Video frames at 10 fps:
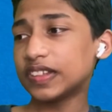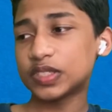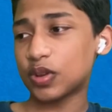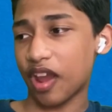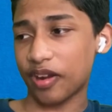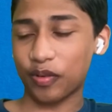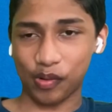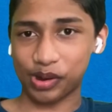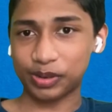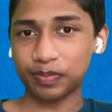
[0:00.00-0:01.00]
to
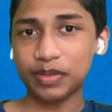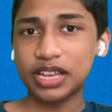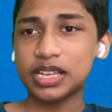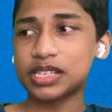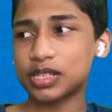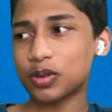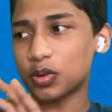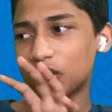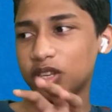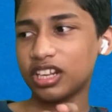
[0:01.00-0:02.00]
Android. So
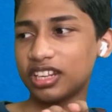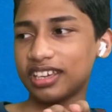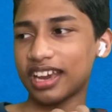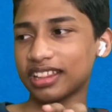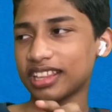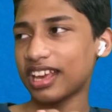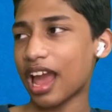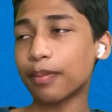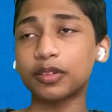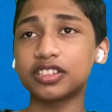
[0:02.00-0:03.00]
clearly, I think
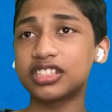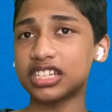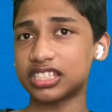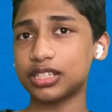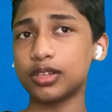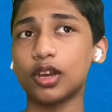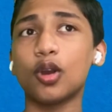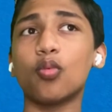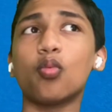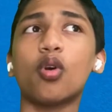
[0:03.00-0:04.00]
Apple doesn't
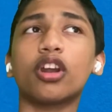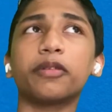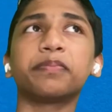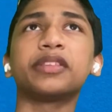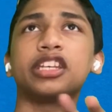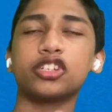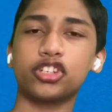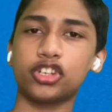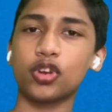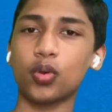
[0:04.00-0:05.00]
want to
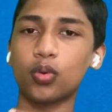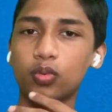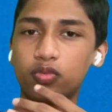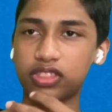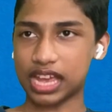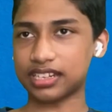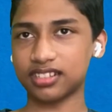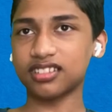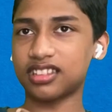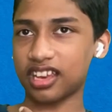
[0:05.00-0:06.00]
show that
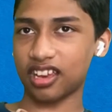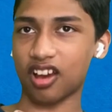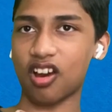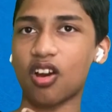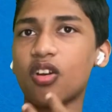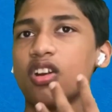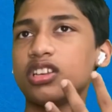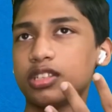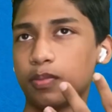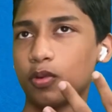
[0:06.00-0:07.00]
they are
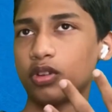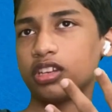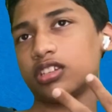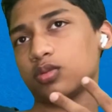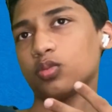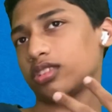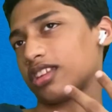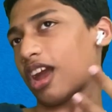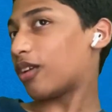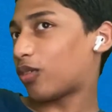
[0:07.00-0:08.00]
supporting it with
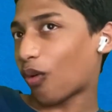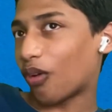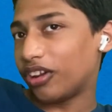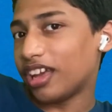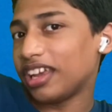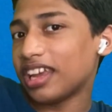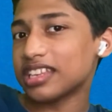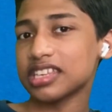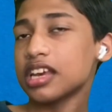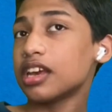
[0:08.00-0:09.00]
Android, I guess.
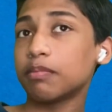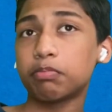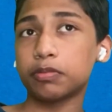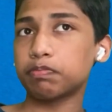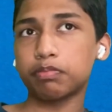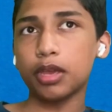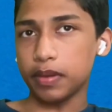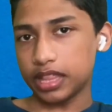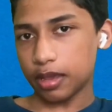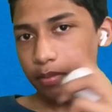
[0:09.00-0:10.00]
But maybe
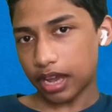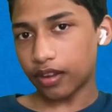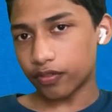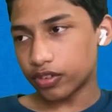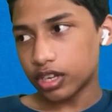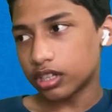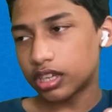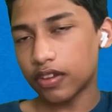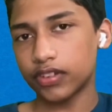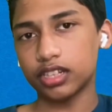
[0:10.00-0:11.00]
they might have
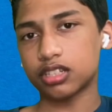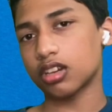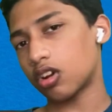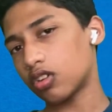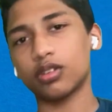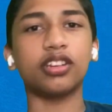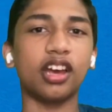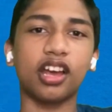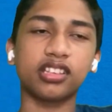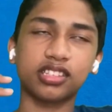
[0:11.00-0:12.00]
given it
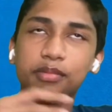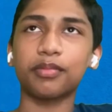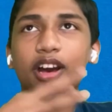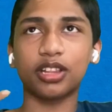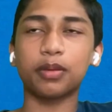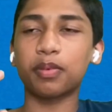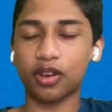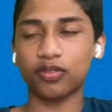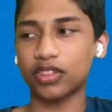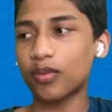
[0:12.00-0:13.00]
on some other part
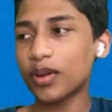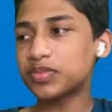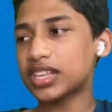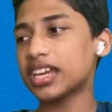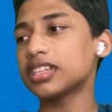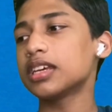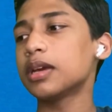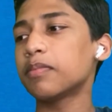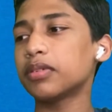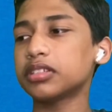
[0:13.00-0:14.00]
of their website.
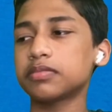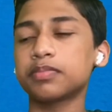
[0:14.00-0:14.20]
But